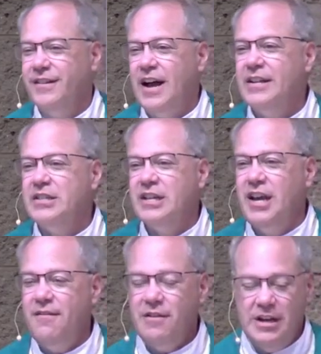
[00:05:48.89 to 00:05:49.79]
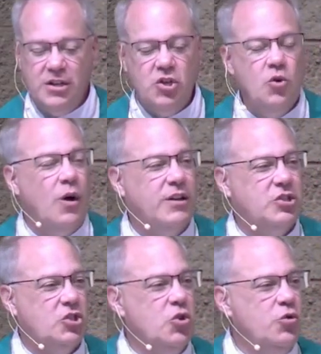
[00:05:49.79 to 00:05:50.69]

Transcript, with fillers: God's given it to us to